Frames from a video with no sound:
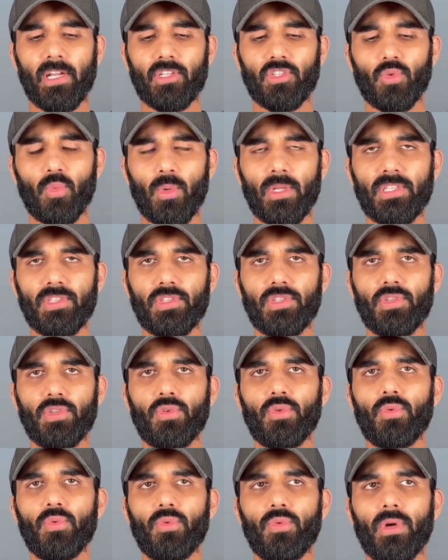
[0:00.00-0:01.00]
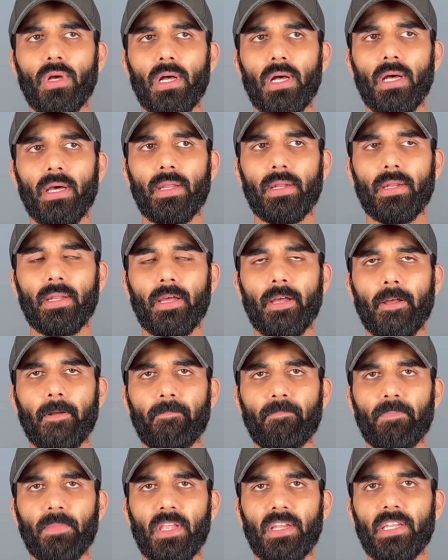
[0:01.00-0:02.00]
So once you are
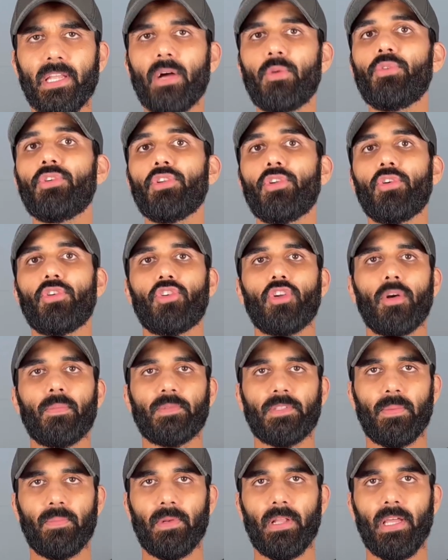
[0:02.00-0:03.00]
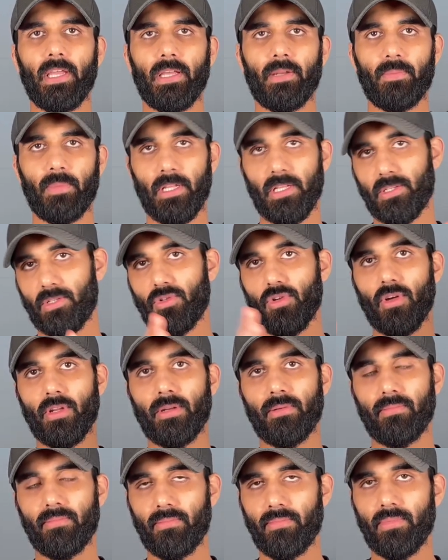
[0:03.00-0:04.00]
down to your top supplier based
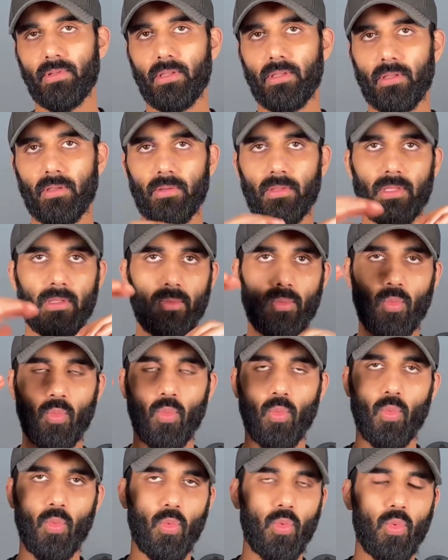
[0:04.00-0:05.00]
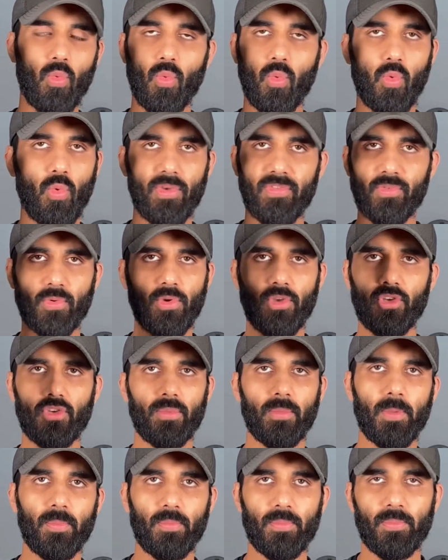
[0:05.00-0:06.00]
on who is going to
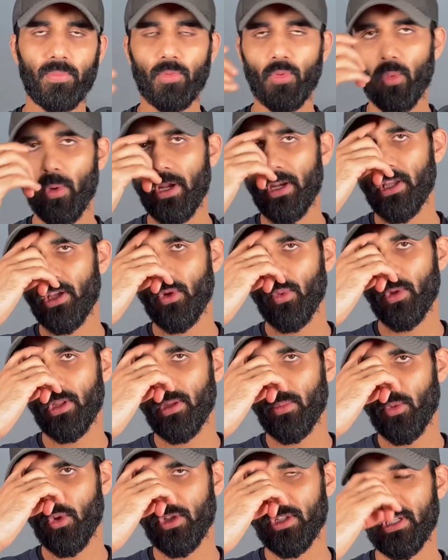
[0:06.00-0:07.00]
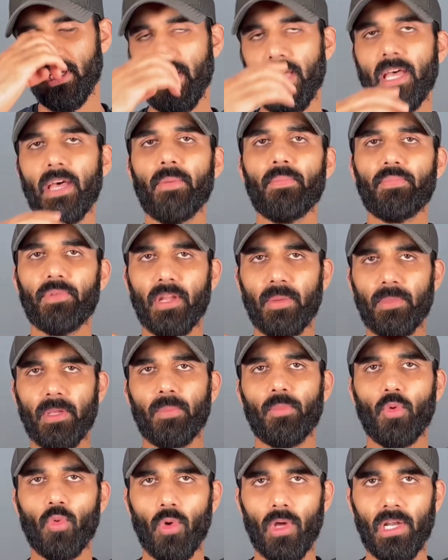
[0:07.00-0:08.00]
be providing you with the most
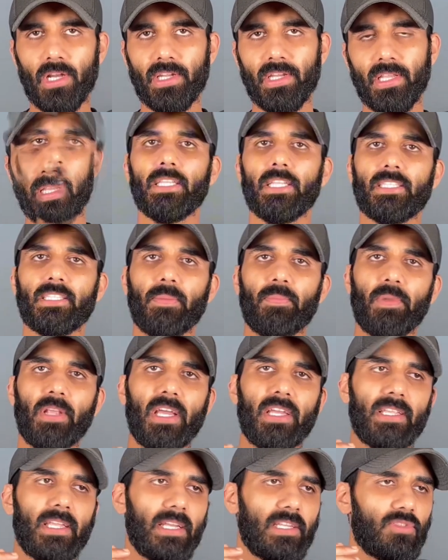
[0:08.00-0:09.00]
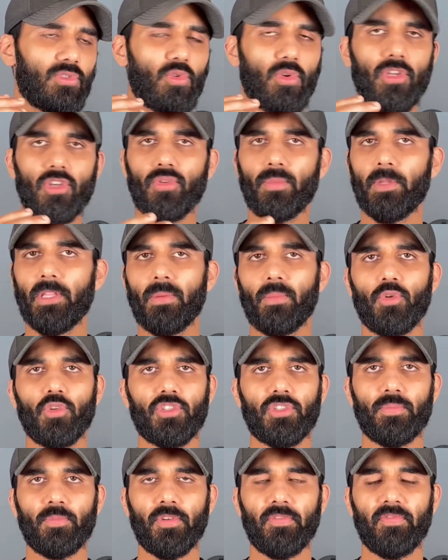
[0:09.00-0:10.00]
premium quality, the supplier that is going to be the
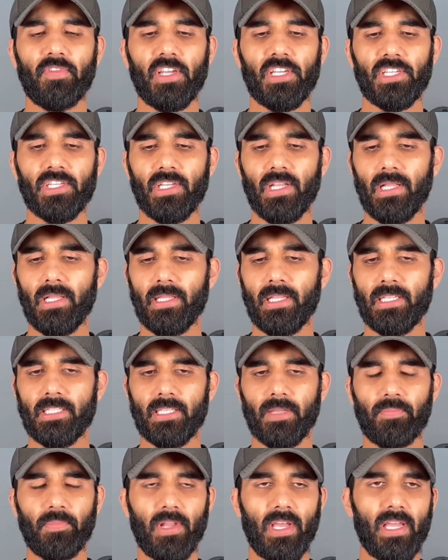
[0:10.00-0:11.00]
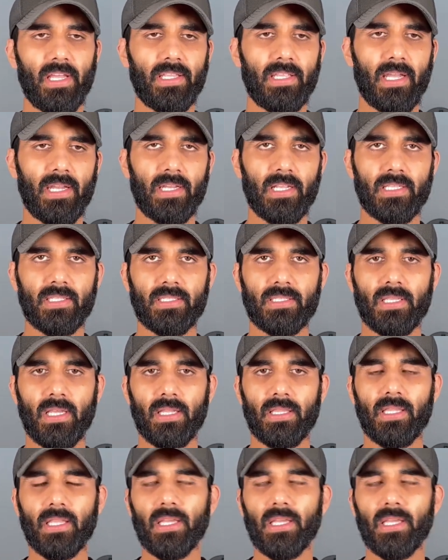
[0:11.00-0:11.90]
most professional, the supplier that is the